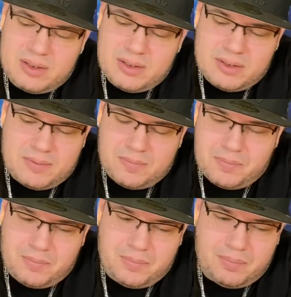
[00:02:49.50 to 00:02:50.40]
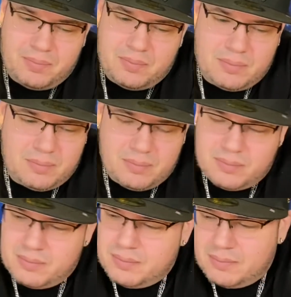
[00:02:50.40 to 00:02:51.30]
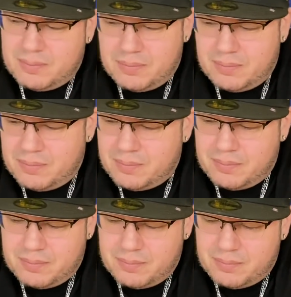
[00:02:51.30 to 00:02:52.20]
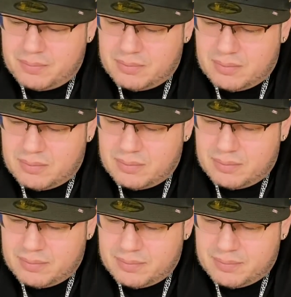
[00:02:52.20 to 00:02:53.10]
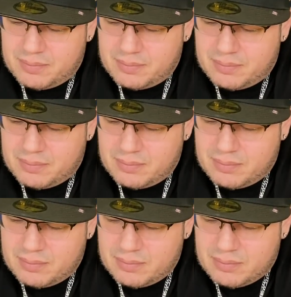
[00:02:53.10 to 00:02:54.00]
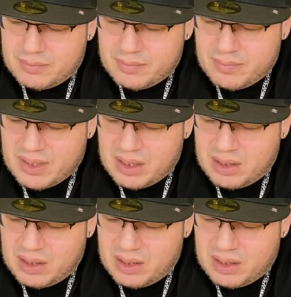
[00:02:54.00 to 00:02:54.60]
No one is speaking in this clip.